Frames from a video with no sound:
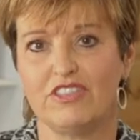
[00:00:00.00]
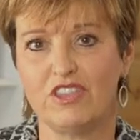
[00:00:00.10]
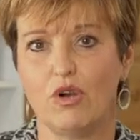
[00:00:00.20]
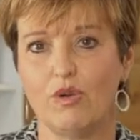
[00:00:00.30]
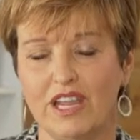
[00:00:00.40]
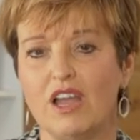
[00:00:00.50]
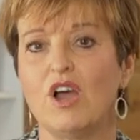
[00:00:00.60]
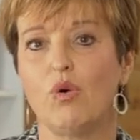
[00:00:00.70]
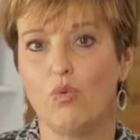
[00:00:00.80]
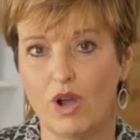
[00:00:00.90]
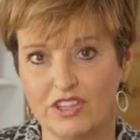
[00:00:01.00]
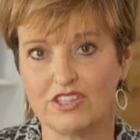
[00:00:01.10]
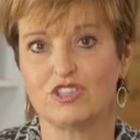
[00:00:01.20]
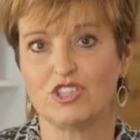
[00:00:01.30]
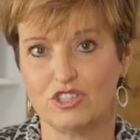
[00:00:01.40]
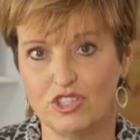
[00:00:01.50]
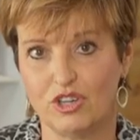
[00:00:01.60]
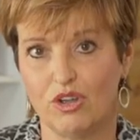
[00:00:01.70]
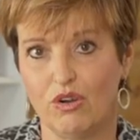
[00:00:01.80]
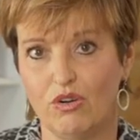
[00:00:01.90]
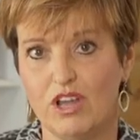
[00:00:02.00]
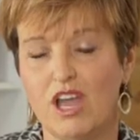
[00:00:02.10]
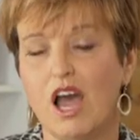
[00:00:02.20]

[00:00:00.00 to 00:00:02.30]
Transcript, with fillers: knowing what to do